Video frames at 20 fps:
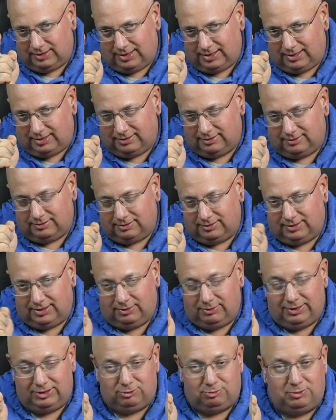that.
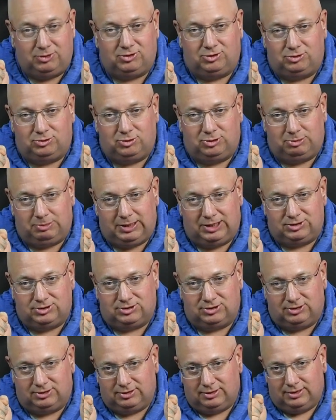Okay, well that's merely
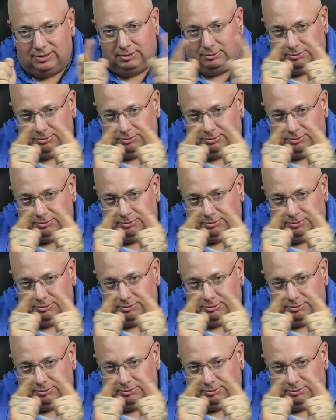two-dimensional.